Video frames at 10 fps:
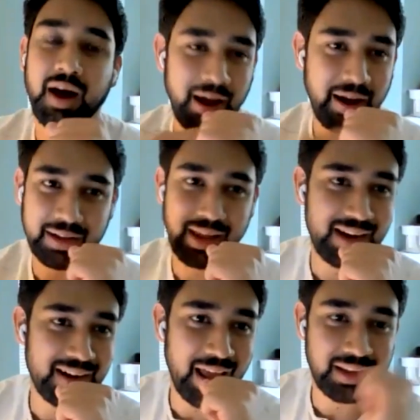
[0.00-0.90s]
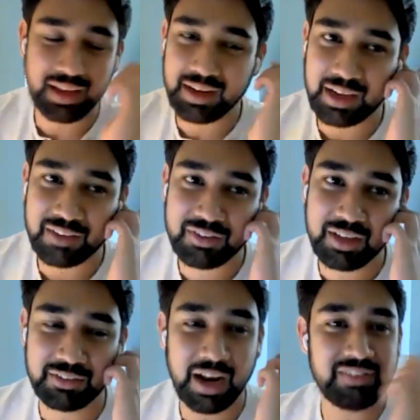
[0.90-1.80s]
And again, like I
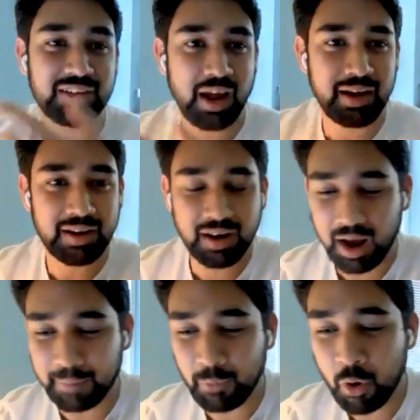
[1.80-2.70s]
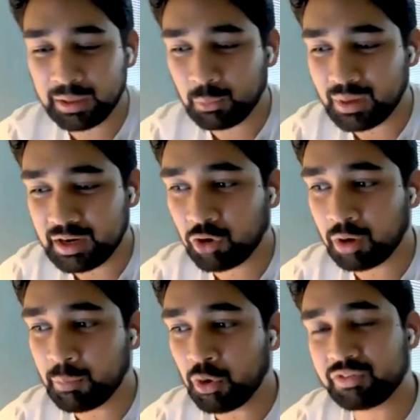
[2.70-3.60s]
said, the rising tide, I'm hoping will lift
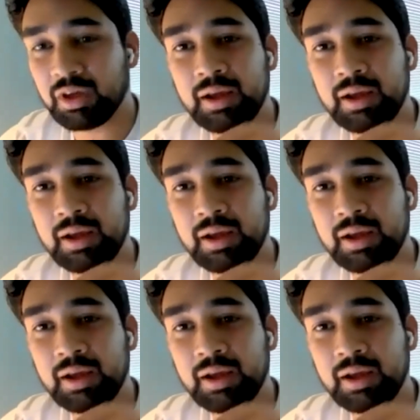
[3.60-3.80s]
all boats.